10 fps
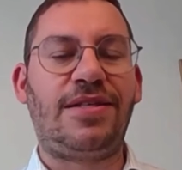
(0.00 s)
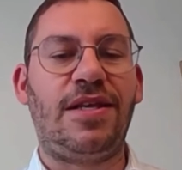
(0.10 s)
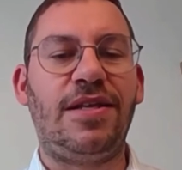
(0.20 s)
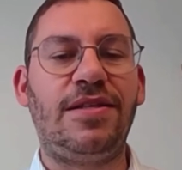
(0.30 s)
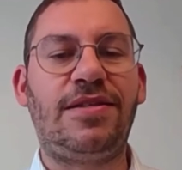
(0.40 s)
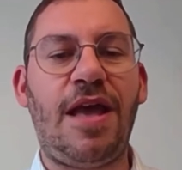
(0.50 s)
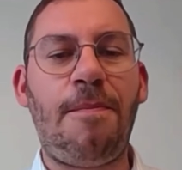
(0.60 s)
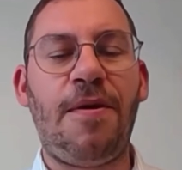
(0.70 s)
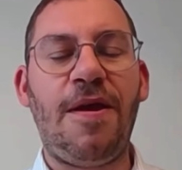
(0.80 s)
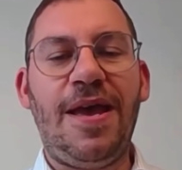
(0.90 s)
excellent
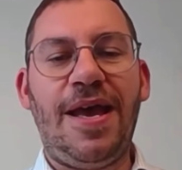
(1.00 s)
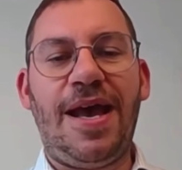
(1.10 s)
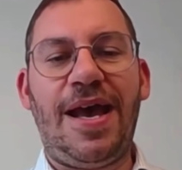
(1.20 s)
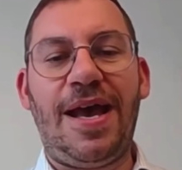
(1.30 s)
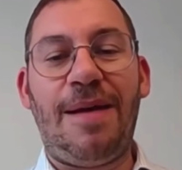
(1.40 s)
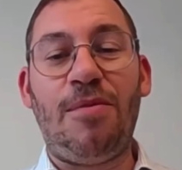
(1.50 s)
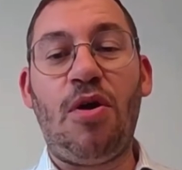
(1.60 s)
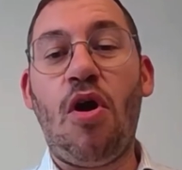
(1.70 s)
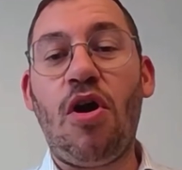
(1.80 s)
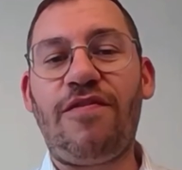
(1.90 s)
step.
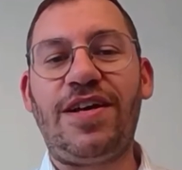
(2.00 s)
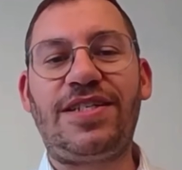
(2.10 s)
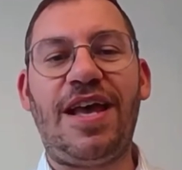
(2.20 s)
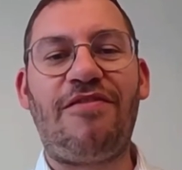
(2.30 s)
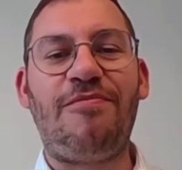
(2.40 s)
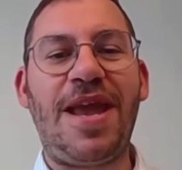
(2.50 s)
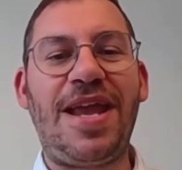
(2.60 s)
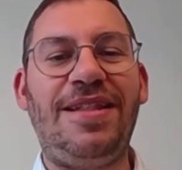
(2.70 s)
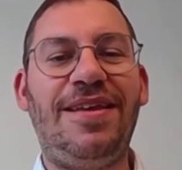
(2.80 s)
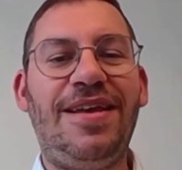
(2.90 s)
All of us have
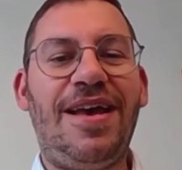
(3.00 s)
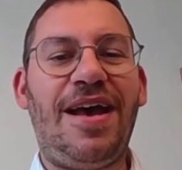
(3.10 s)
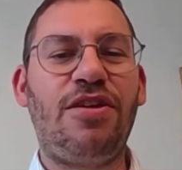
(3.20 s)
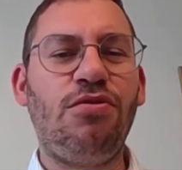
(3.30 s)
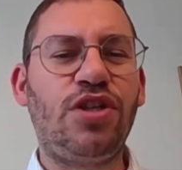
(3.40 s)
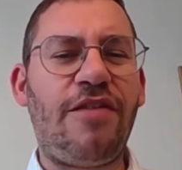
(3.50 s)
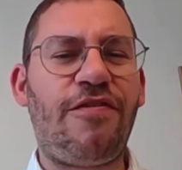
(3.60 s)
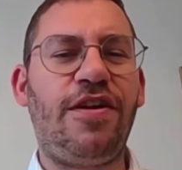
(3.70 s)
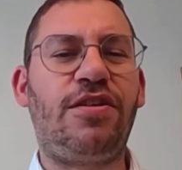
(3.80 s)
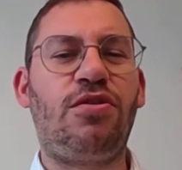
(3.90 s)
made a huge
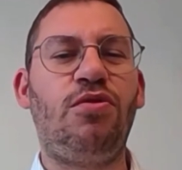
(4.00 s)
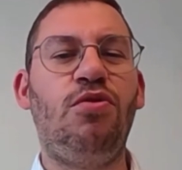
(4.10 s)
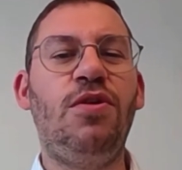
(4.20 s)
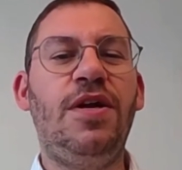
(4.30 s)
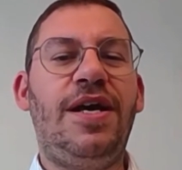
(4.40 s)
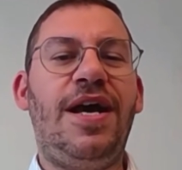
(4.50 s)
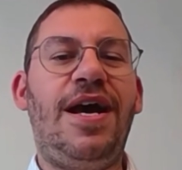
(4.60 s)
effort to